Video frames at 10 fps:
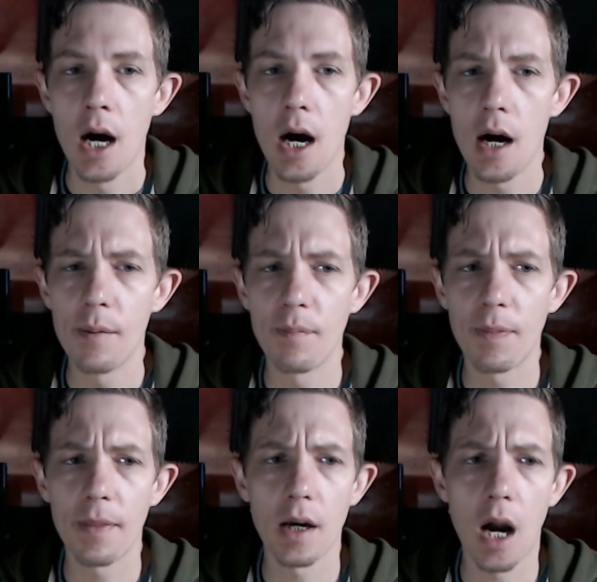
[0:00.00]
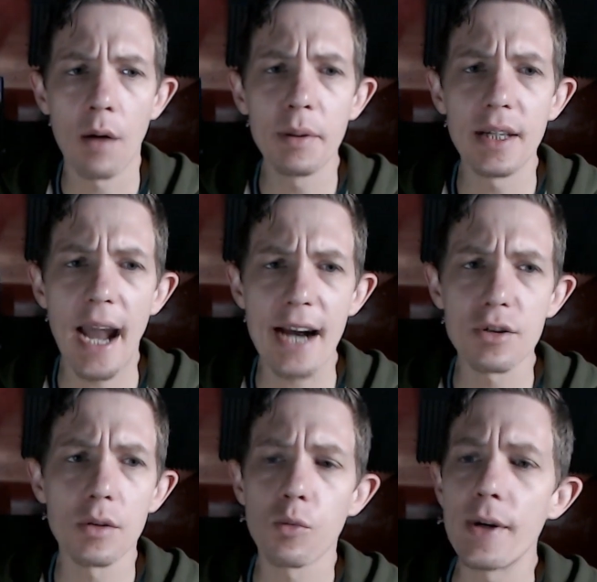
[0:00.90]
Um, I'll be
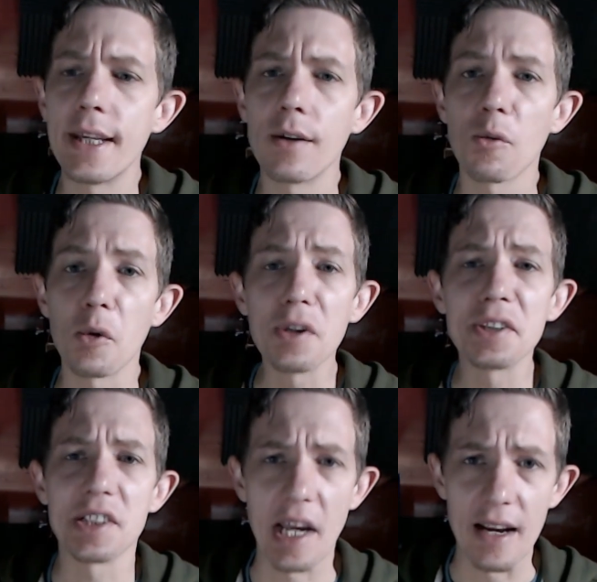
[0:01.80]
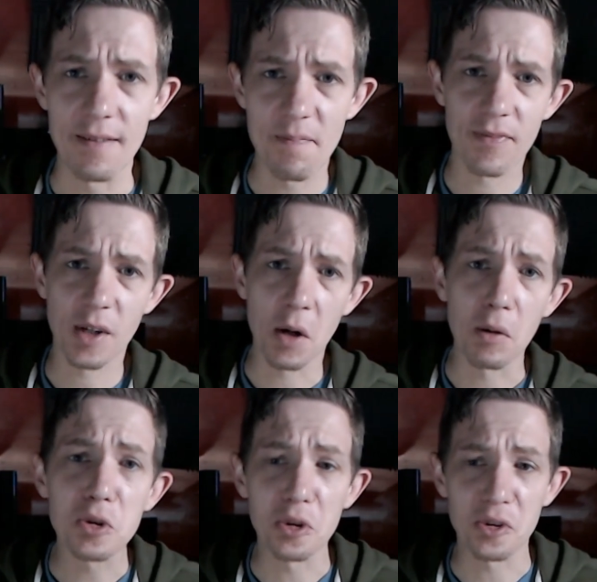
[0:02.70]
actually reading real estate
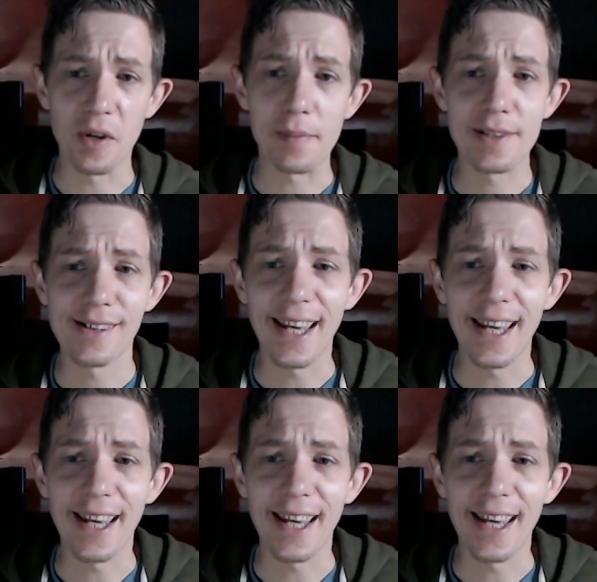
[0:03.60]
commercial scripts.